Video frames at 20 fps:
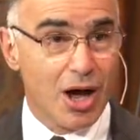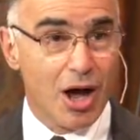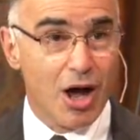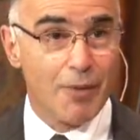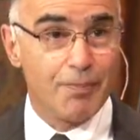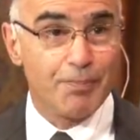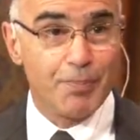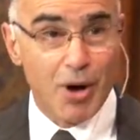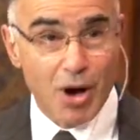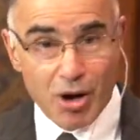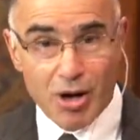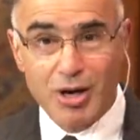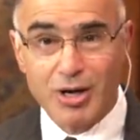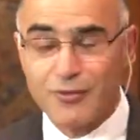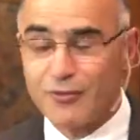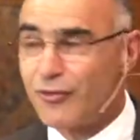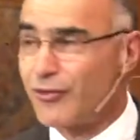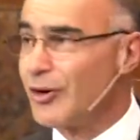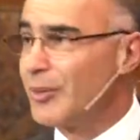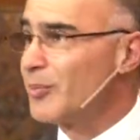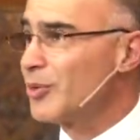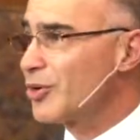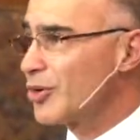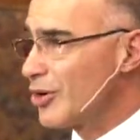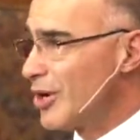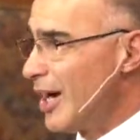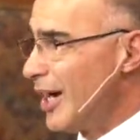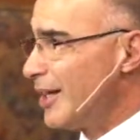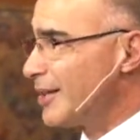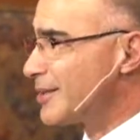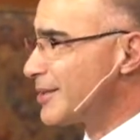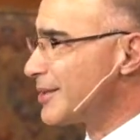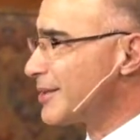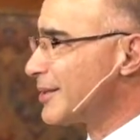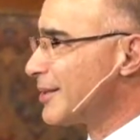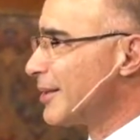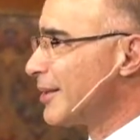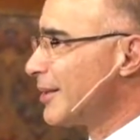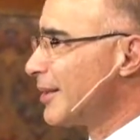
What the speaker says: apart from Christ.